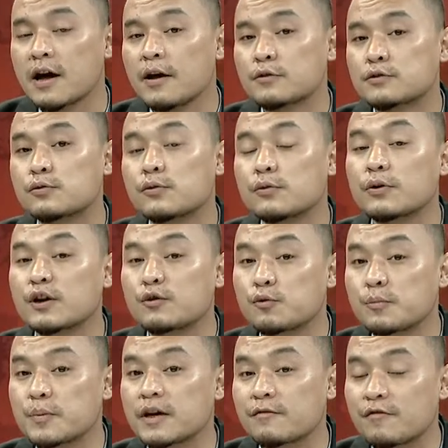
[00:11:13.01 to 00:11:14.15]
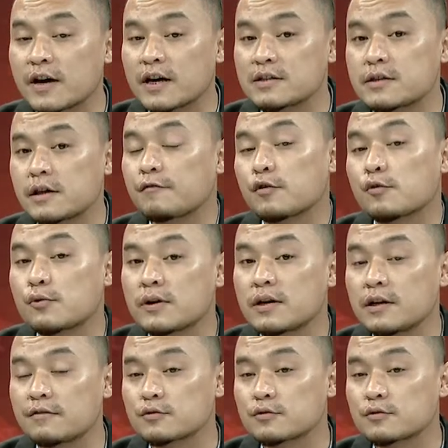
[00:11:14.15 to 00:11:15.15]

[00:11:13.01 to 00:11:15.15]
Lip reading: so it would be advised if you could leave?